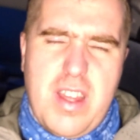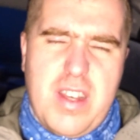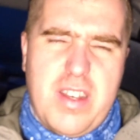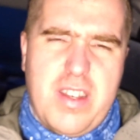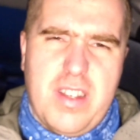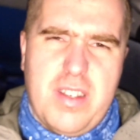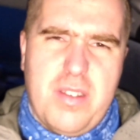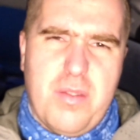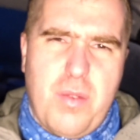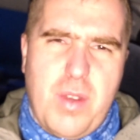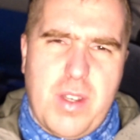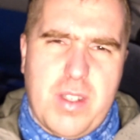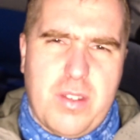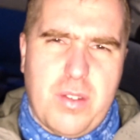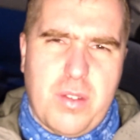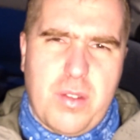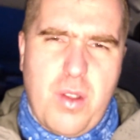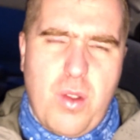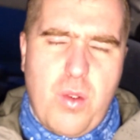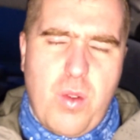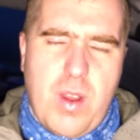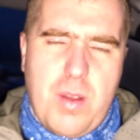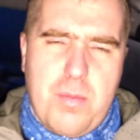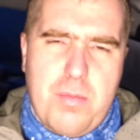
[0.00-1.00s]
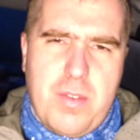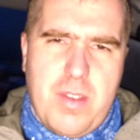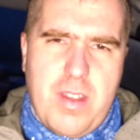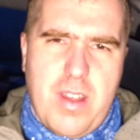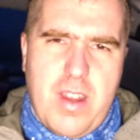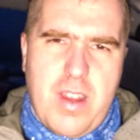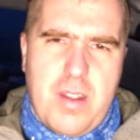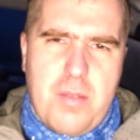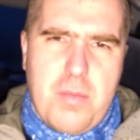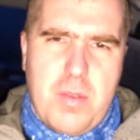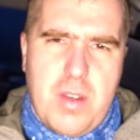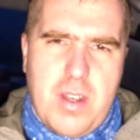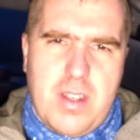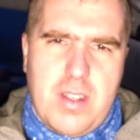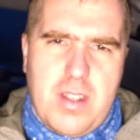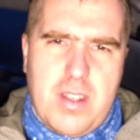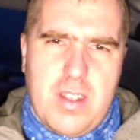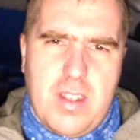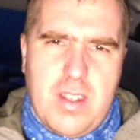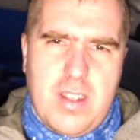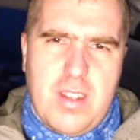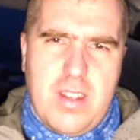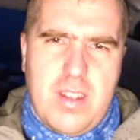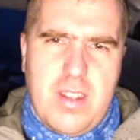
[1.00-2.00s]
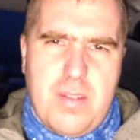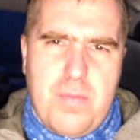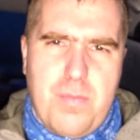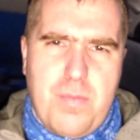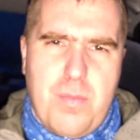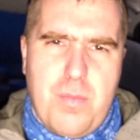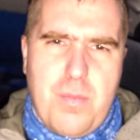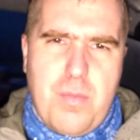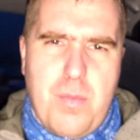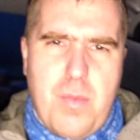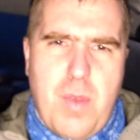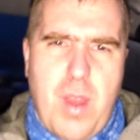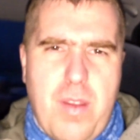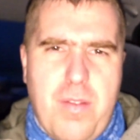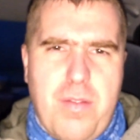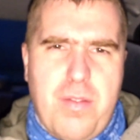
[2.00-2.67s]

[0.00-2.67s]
I didn't want to go up there, but um,